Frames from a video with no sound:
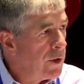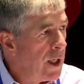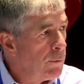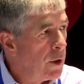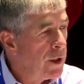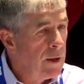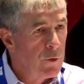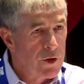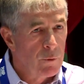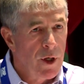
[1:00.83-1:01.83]
they believed
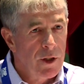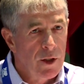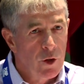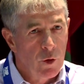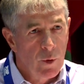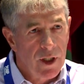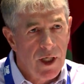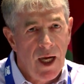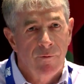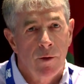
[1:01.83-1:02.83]
was the right thing to do, and it
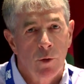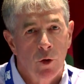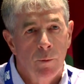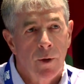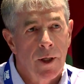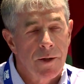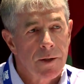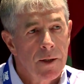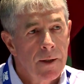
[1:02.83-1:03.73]
came from a good place.